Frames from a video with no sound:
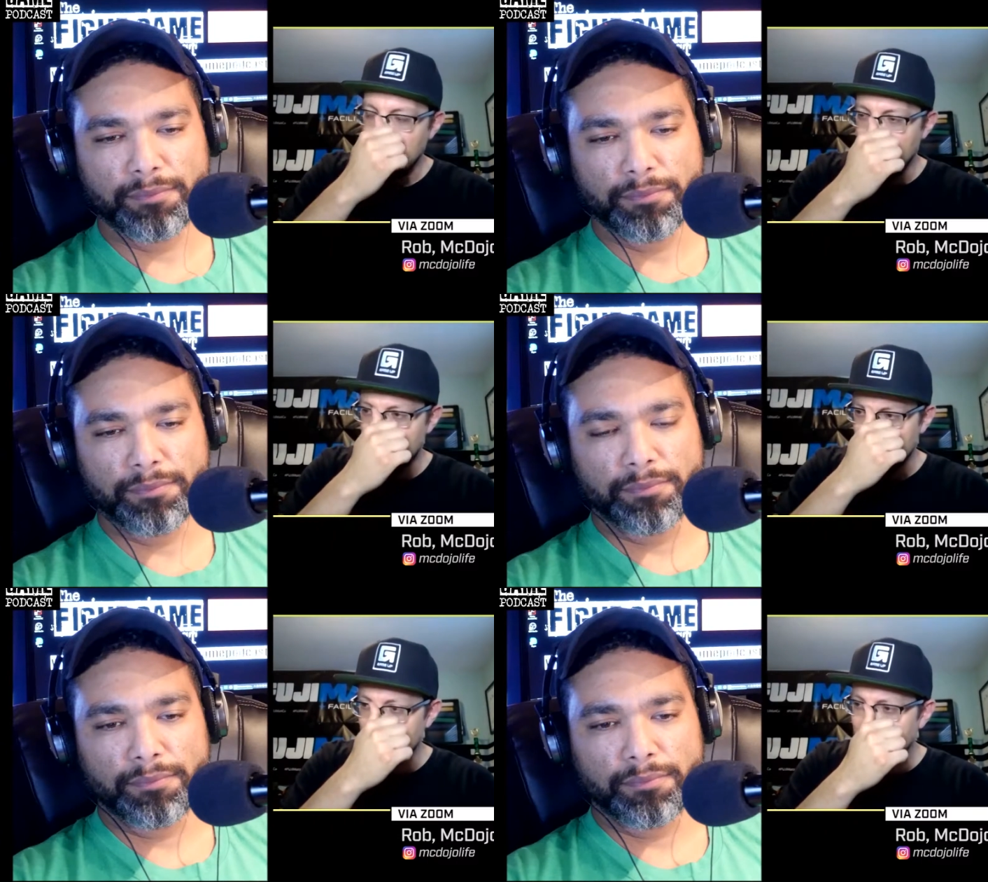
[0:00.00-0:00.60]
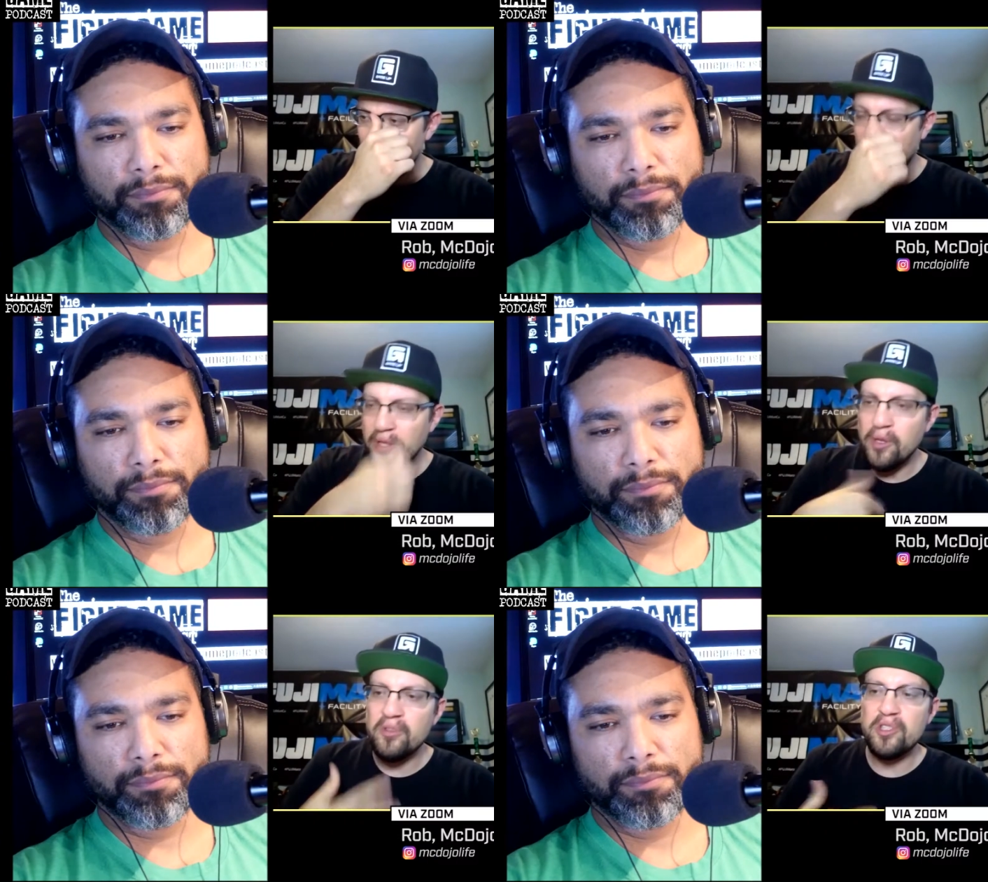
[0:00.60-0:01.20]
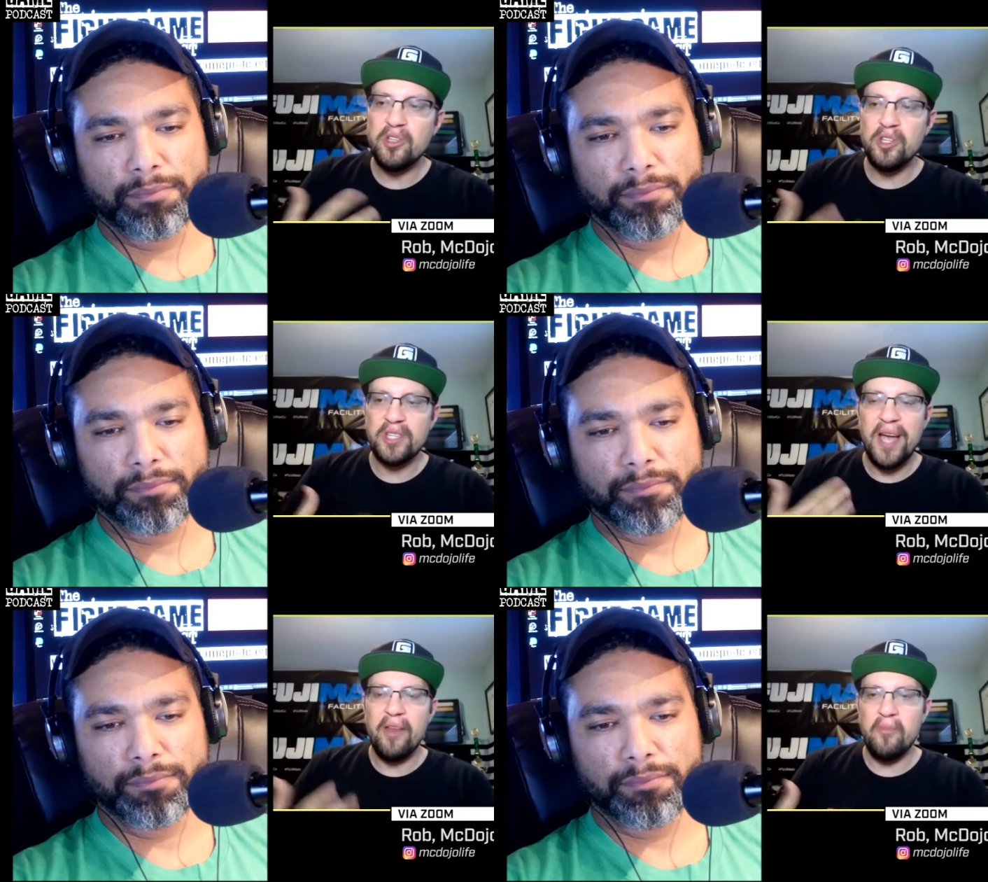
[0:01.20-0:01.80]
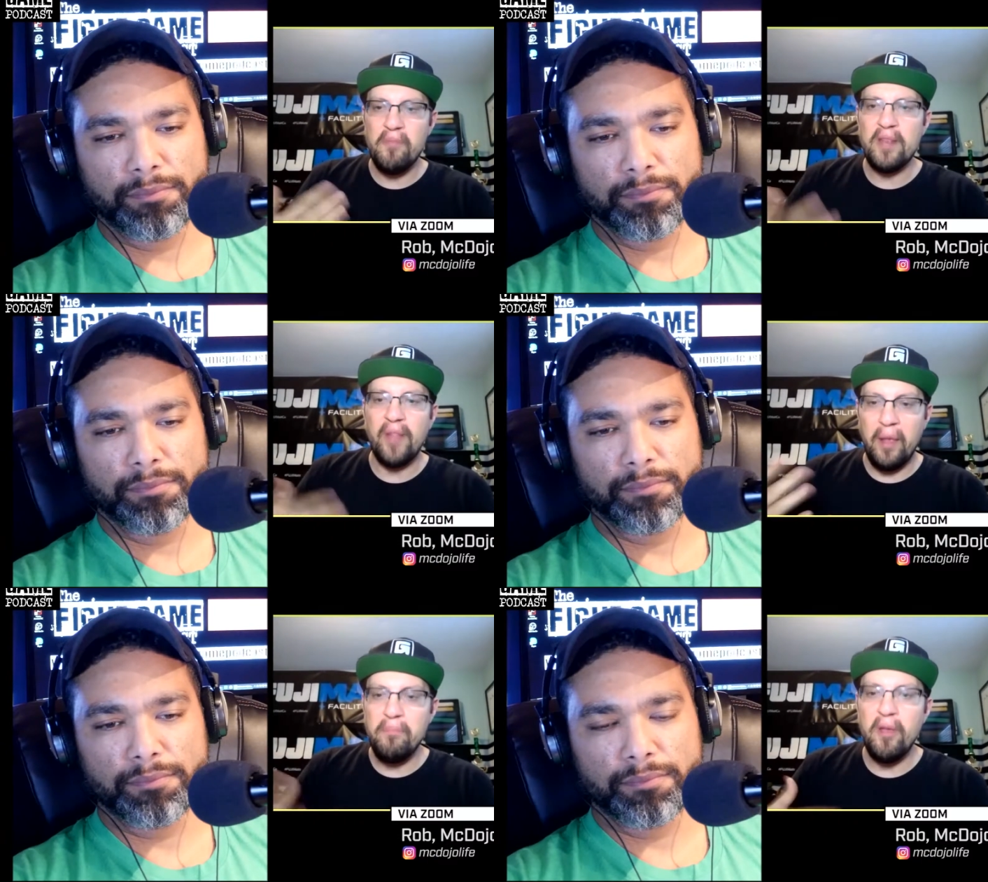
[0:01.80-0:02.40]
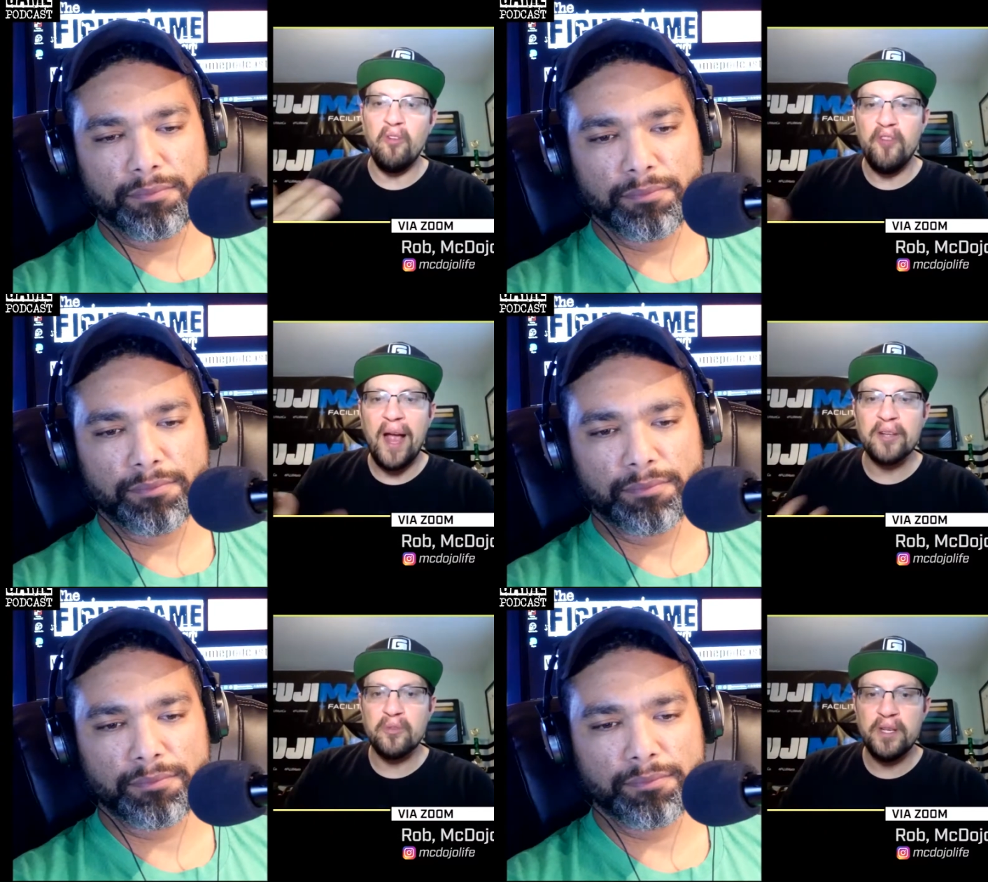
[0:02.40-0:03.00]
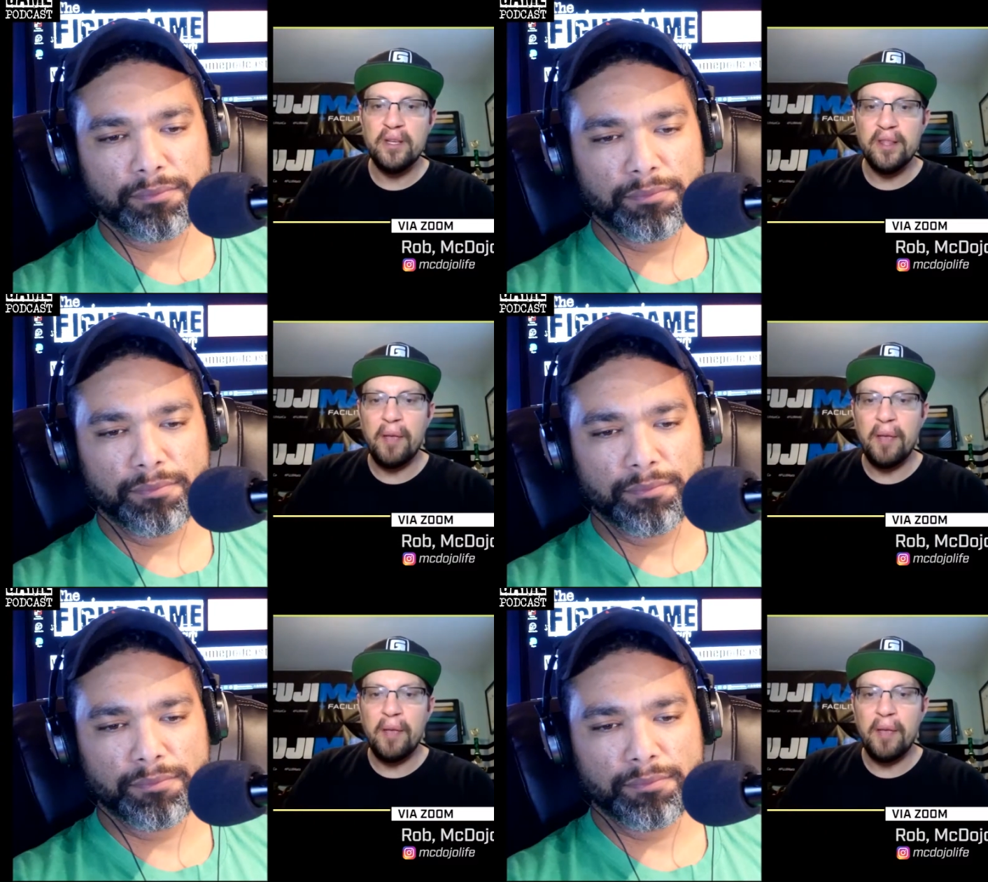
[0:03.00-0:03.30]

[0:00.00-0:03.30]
Speaker 1: um, it used to just kind of mean like belt factory.